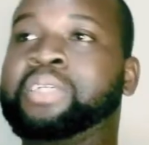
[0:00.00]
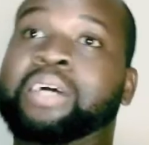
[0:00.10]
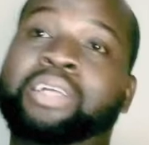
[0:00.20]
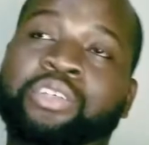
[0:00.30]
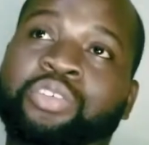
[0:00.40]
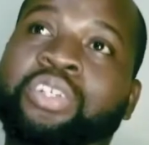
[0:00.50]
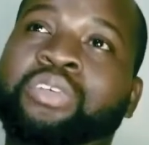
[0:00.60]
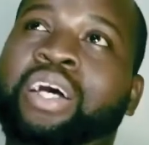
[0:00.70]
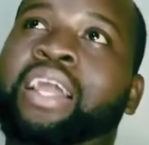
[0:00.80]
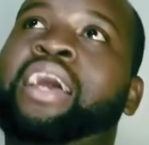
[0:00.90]

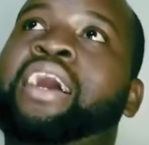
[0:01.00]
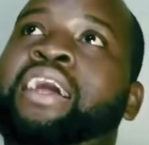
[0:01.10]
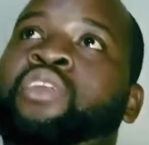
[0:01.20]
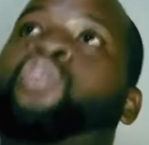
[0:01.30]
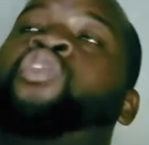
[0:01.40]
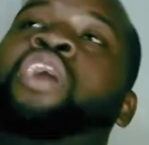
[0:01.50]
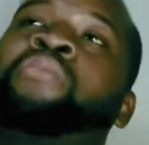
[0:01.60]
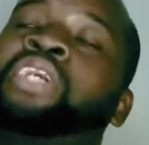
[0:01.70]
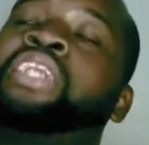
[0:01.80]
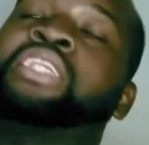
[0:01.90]
No,
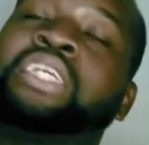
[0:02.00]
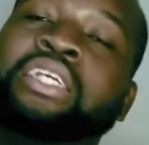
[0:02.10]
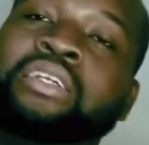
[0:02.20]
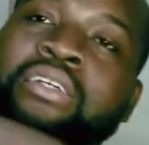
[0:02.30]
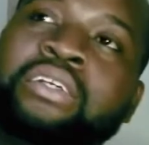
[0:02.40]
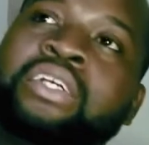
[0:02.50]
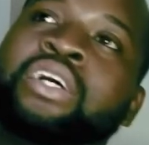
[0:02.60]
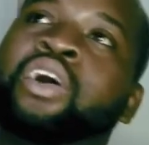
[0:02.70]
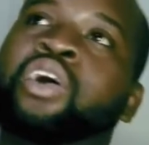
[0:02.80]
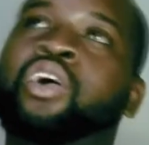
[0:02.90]
I'm just saying,
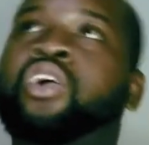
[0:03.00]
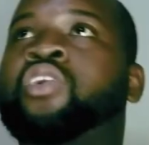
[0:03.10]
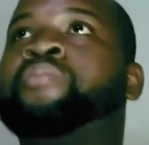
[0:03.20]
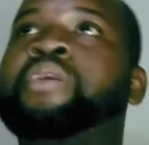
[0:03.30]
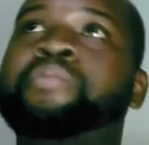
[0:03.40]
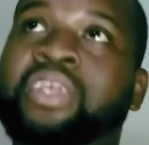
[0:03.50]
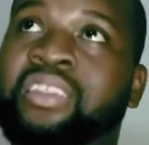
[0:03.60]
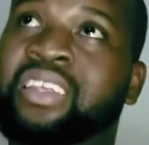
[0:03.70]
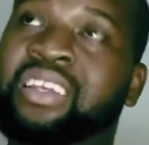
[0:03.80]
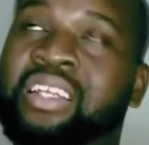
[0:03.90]
or maybe
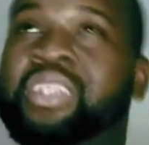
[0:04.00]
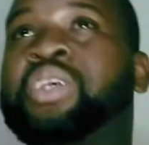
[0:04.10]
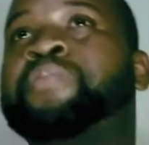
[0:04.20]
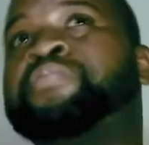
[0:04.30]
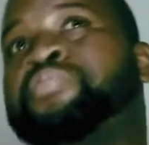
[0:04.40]
in these.